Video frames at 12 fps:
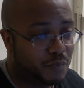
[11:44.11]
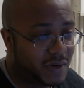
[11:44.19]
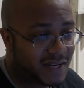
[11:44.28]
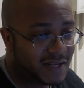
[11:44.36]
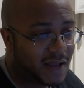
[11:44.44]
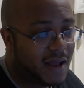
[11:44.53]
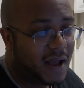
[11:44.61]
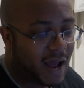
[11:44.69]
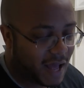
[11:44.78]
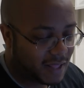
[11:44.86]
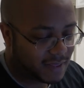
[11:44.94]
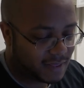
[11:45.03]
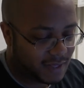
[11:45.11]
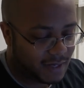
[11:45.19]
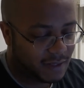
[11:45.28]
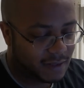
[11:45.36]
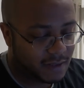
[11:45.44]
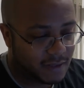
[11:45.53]
but I
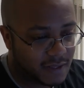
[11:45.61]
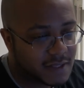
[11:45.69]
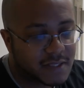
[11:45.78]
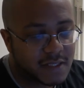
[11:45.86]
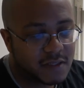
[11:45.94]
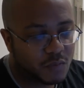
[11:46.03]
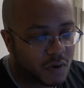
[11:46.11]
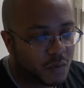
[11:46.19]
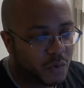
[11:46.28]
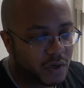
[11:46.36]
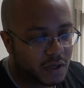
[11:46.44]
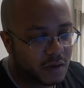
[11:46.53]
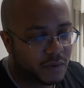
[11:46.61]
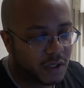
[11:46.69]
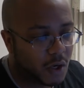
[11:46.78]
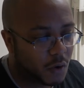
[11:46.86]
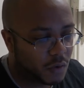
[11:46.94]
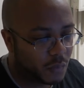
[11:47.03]
think this is what we're going to be
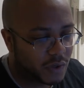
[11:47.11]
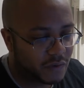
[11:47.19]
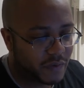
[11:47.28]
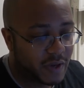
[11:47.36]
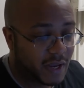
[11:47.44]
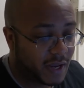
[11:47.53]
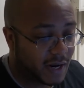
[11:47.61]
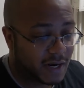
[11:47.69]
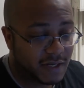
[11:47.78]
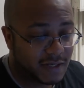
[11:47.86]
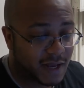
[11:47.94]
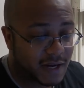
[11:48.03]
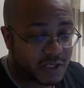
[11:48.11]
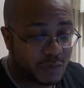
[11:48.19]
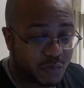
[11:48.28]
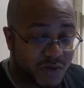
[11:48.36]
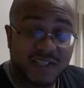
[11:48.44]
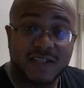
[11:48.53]
going with. And I need to
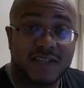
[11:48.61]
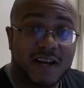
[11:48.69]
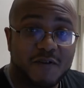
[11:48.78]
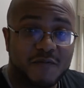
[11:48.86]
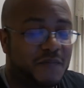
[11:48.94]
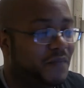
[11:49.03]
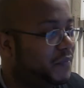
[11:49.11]
actually print this out.